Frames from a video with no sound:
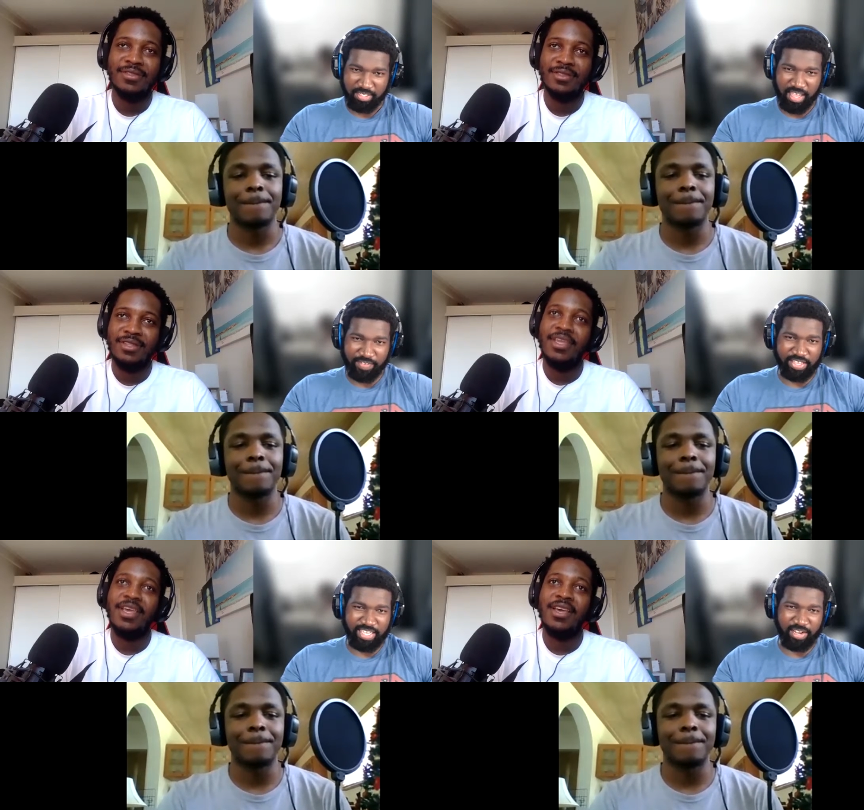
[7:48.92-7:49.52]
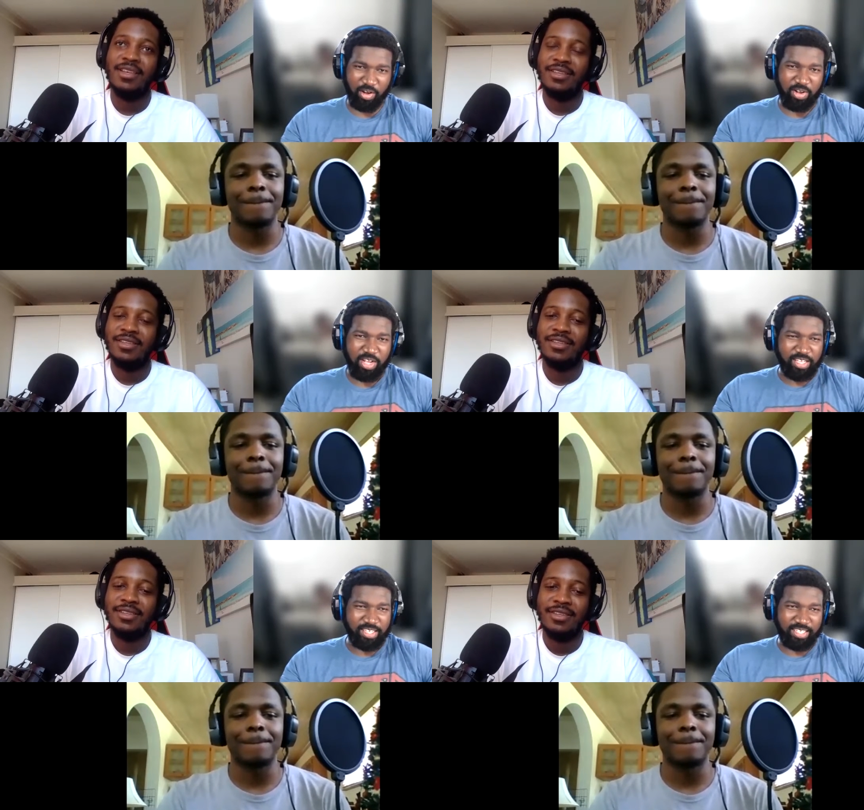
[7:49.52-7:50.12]
Speaker 1: If yeah. it's like oh,
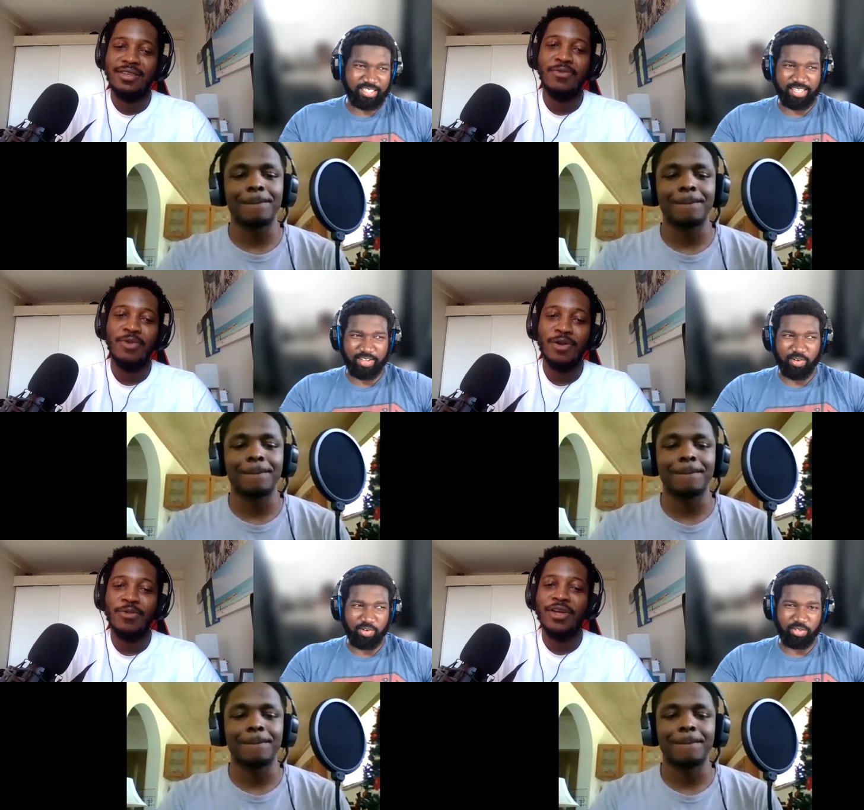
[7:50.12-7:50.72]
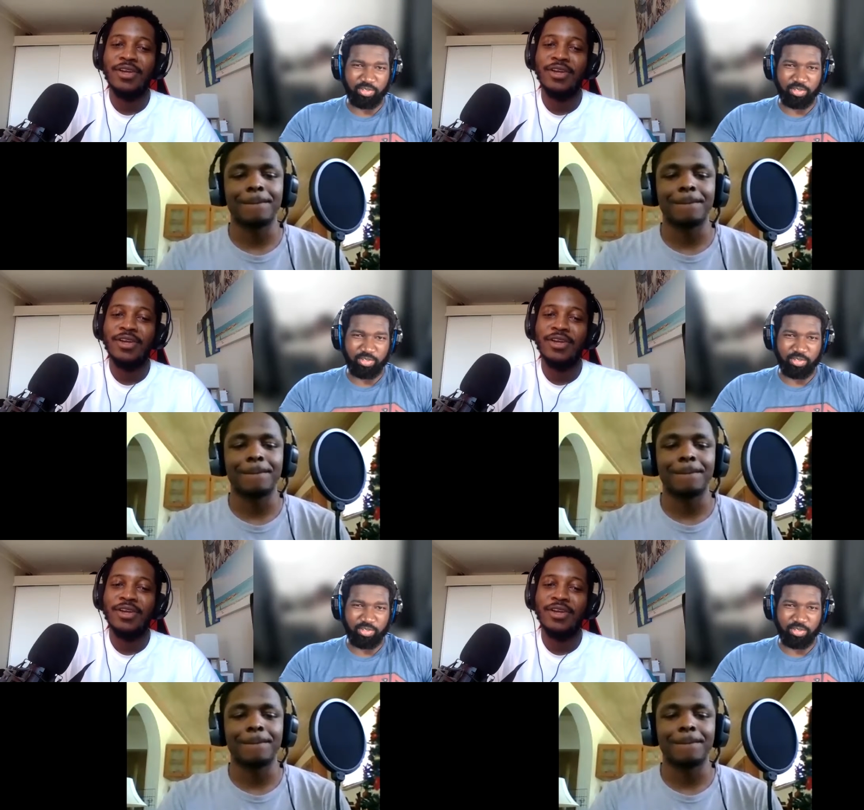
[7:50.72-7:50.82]
let's one like, one